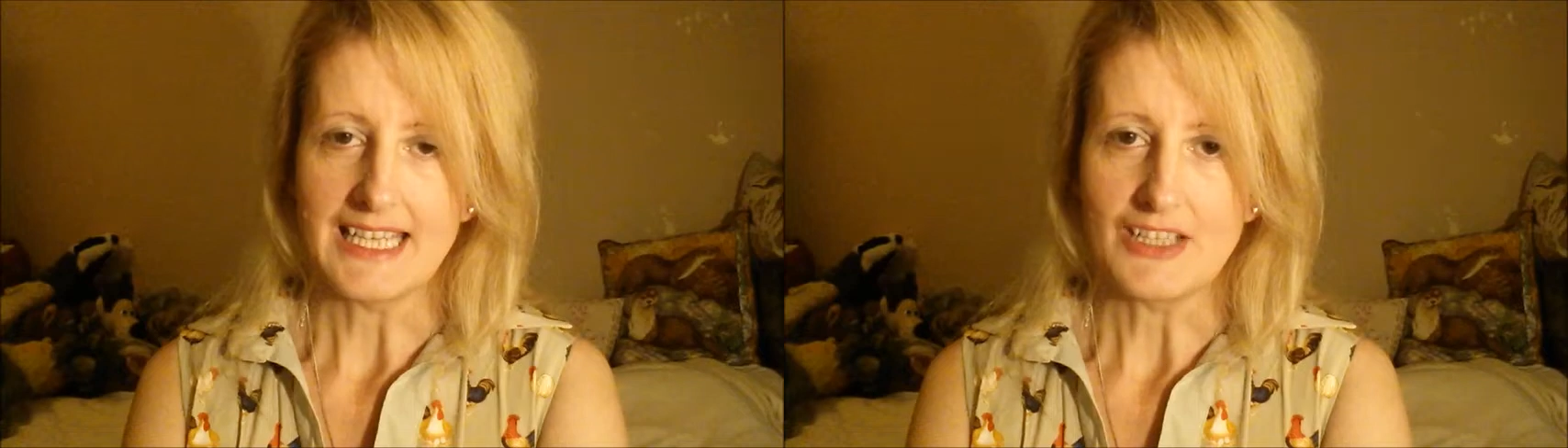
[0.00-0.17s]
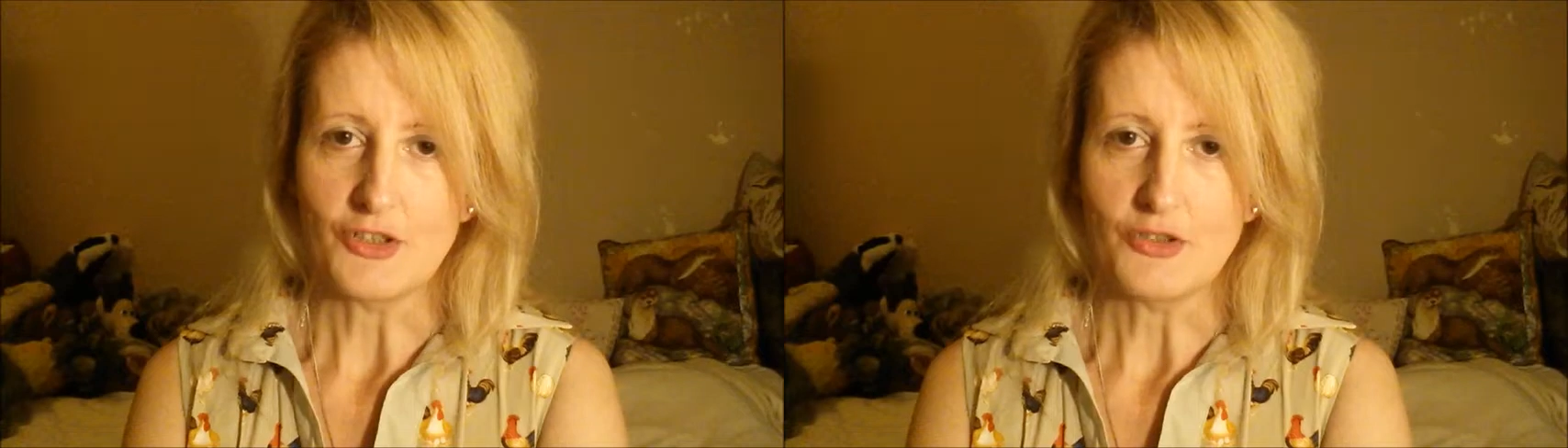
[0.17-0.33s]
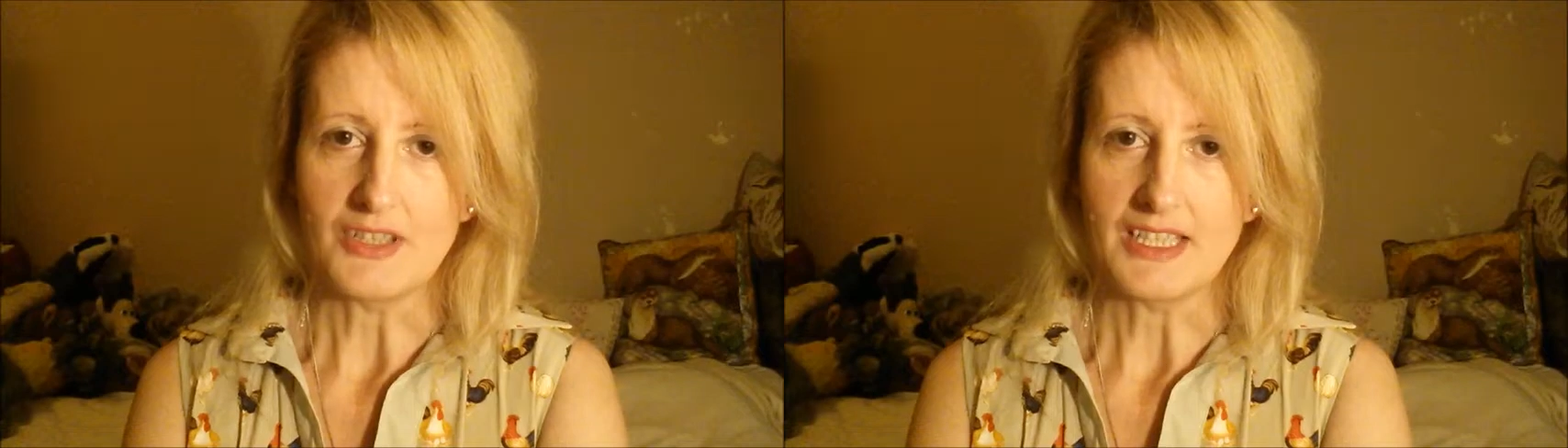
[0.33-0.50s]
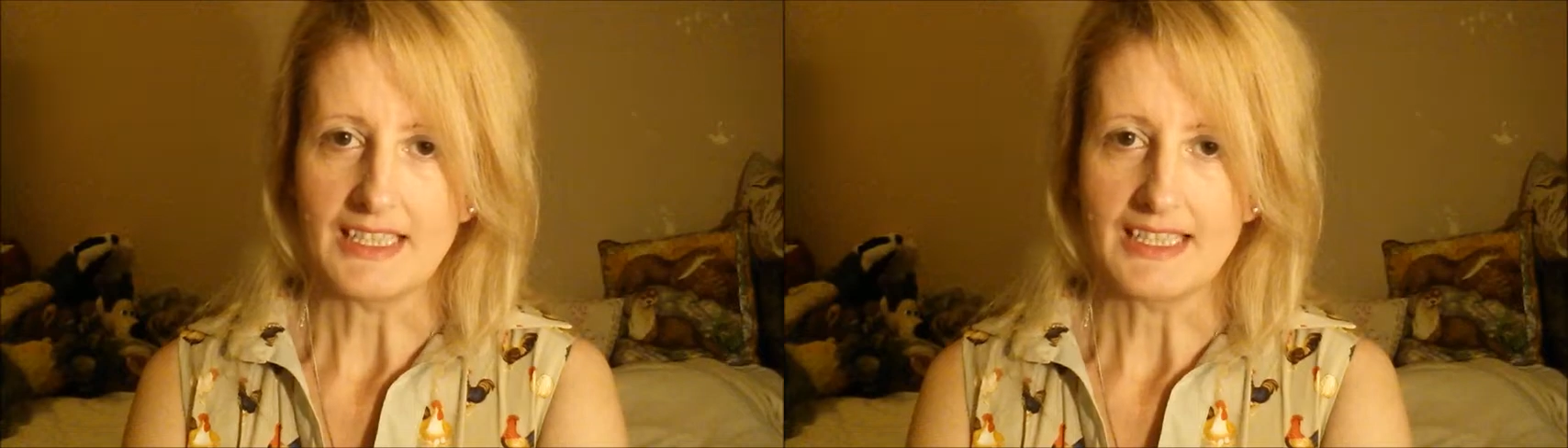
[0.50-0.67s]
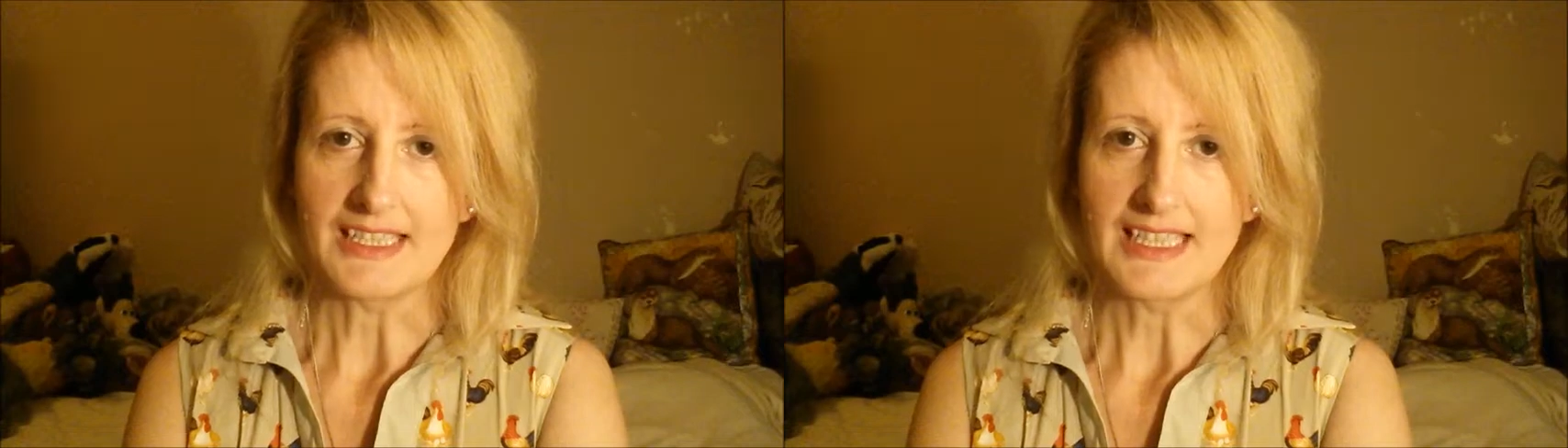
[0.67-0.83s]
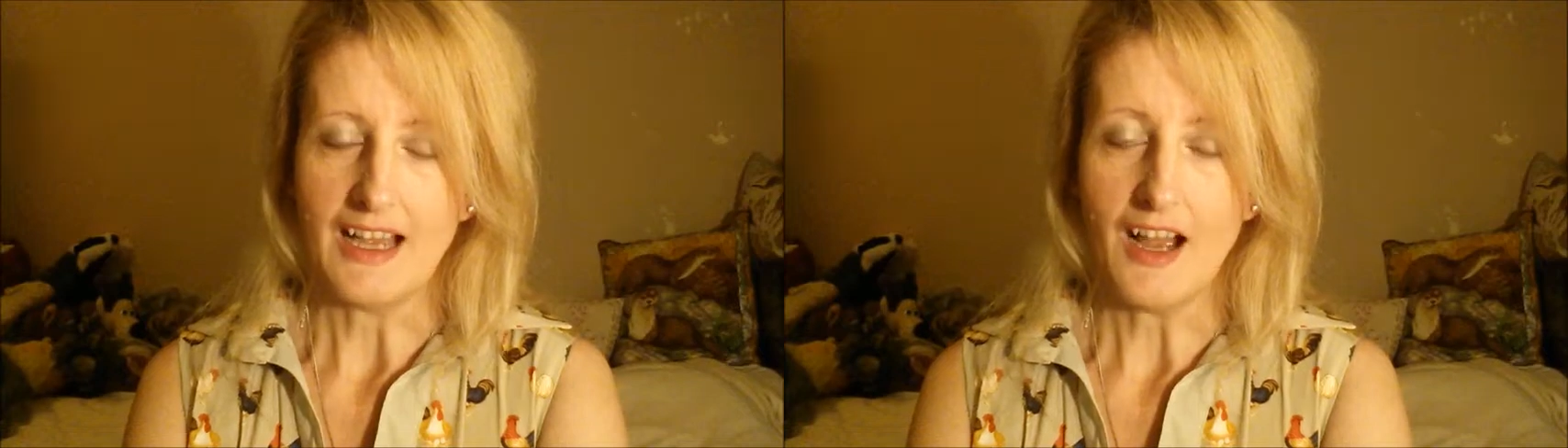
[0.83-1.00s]
two
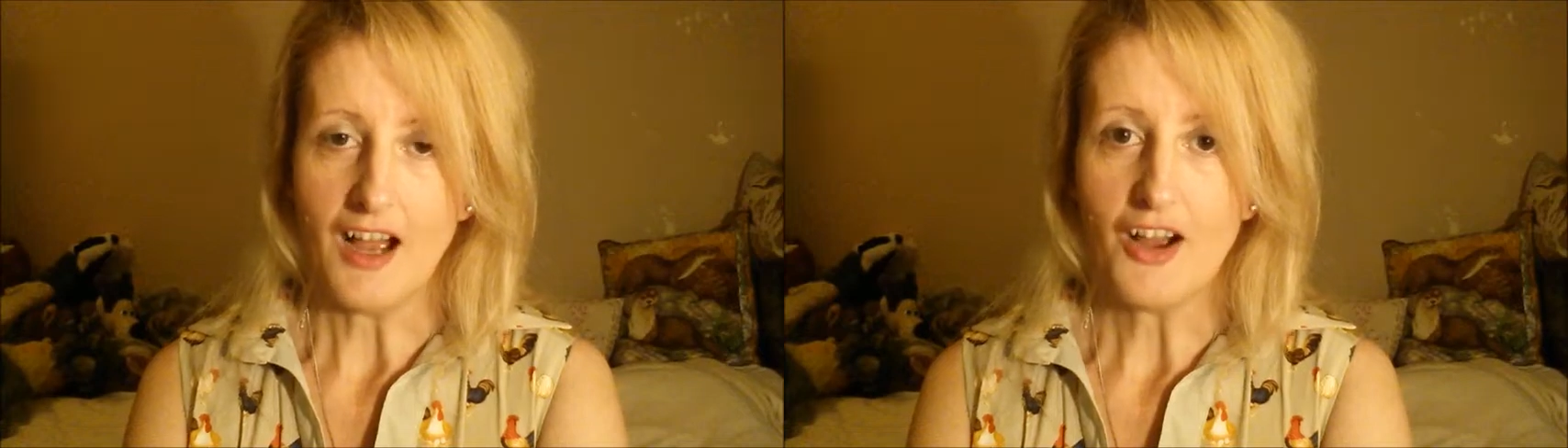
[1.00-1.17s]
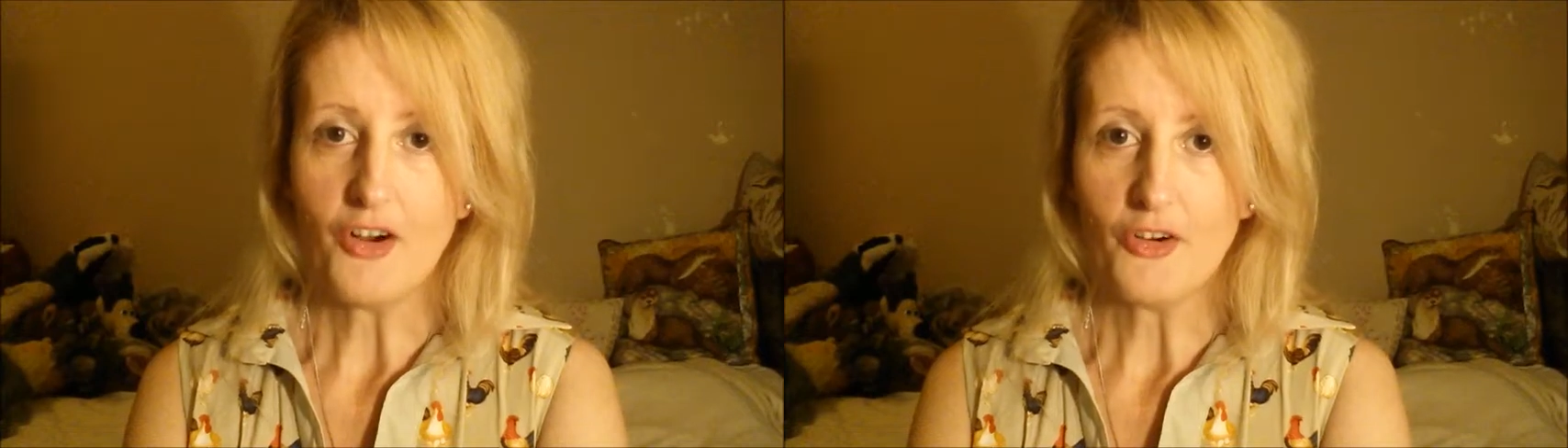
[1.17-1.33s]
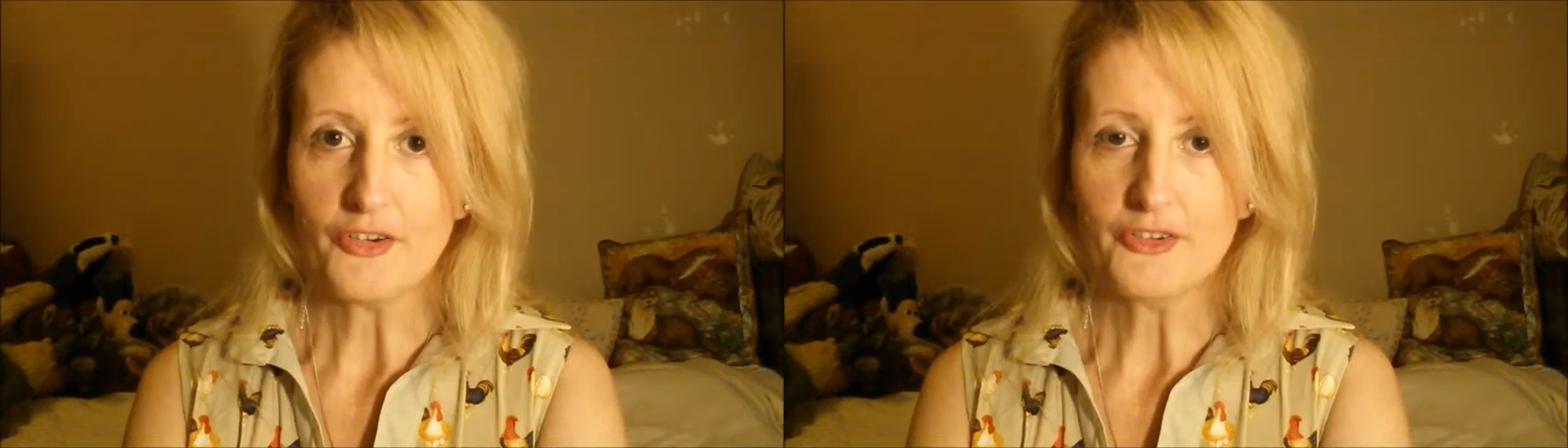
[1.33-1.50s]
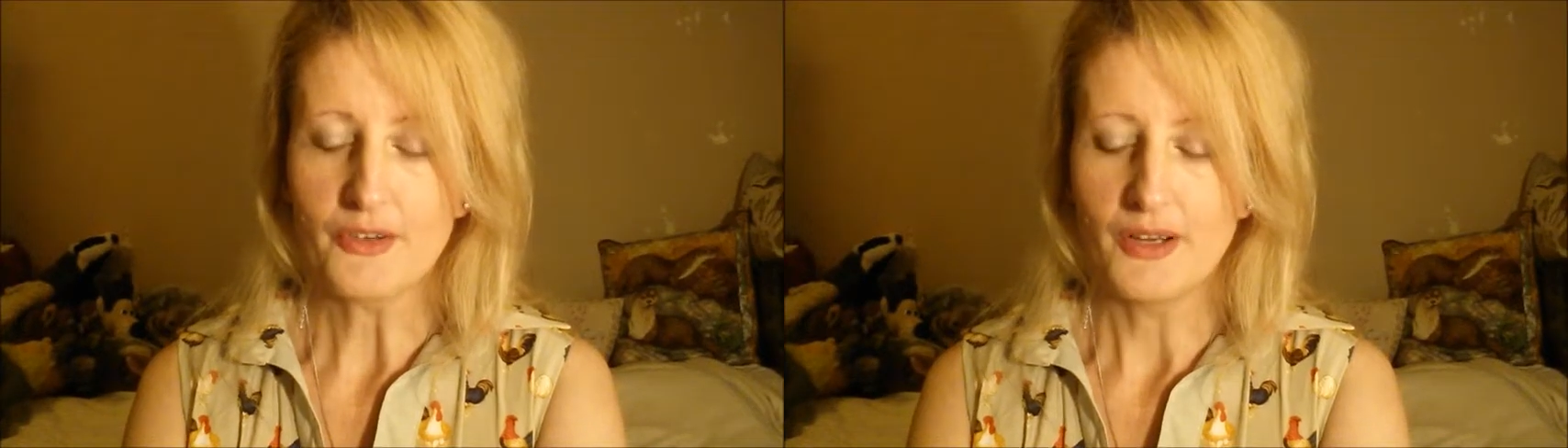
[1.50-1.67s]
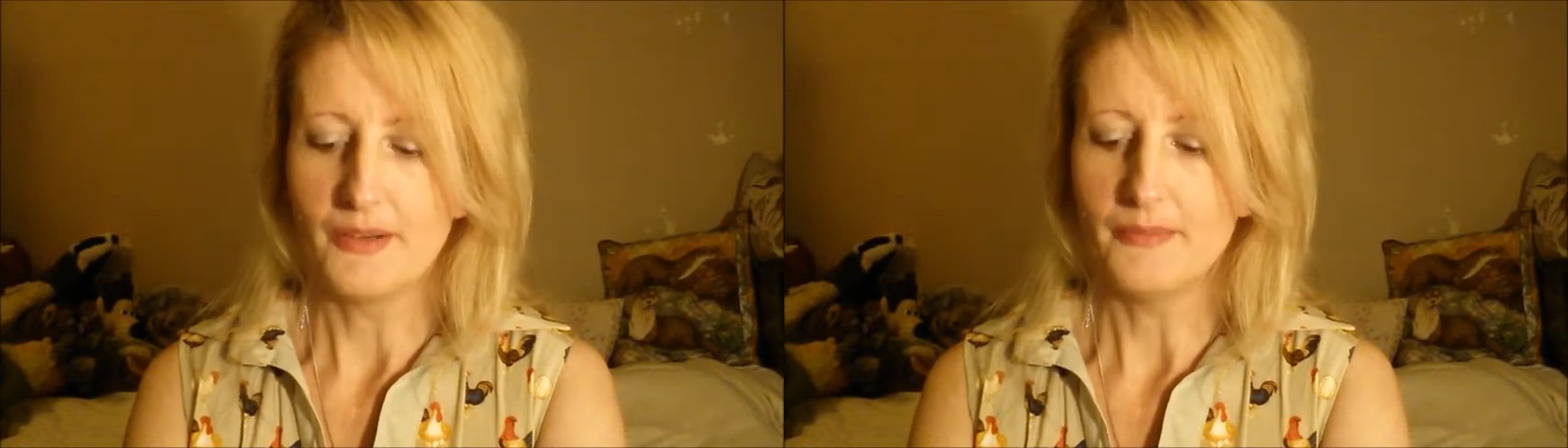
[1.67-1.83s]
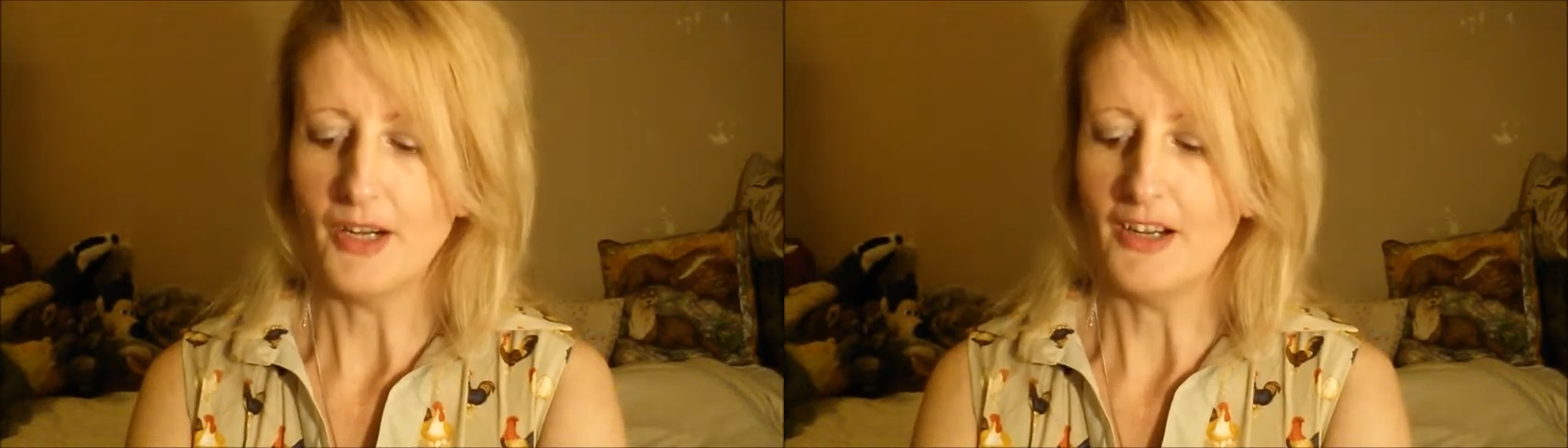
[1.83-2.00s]
things that are on
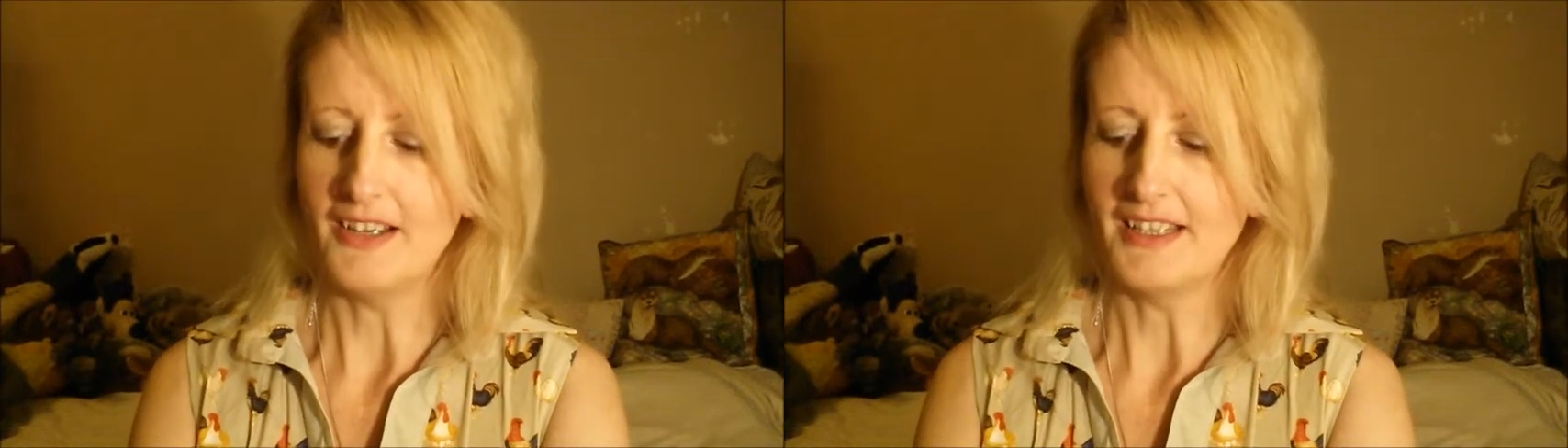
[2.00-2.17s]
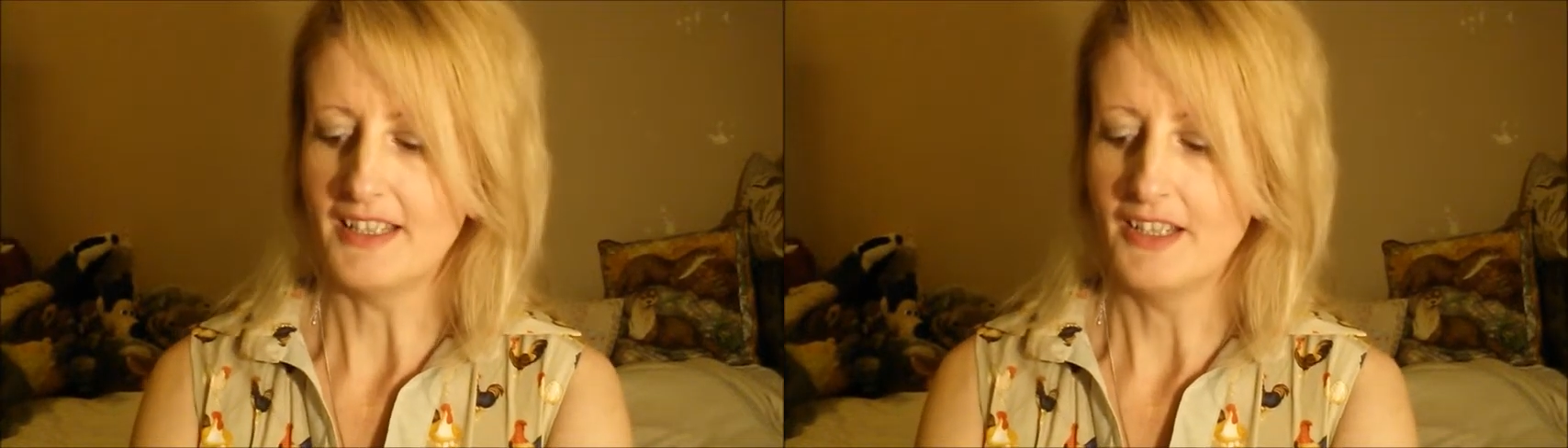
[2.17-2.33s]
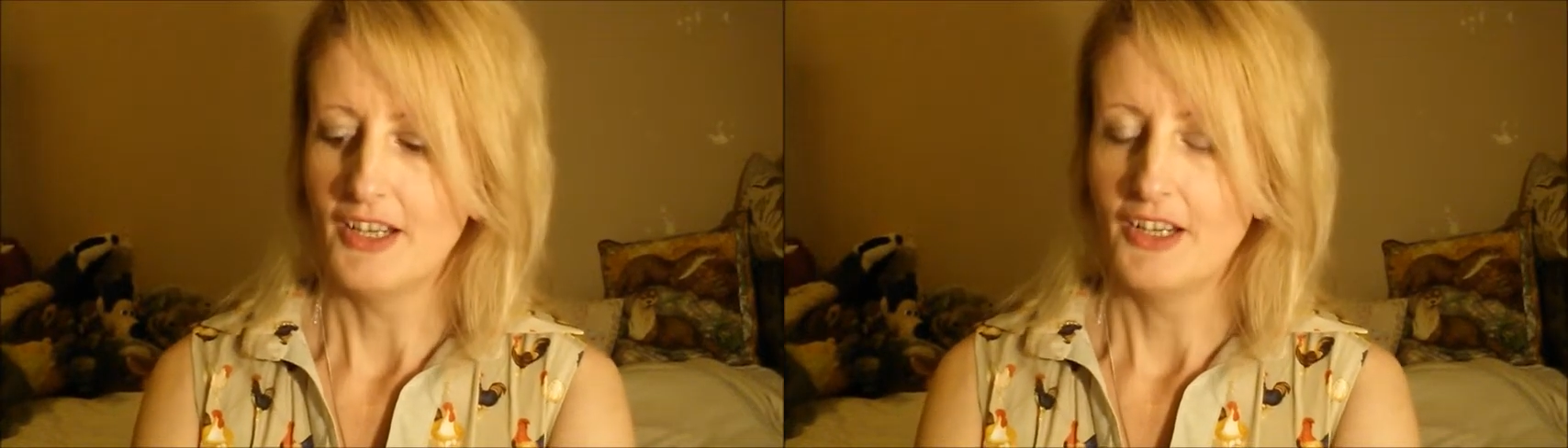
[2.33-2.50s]
my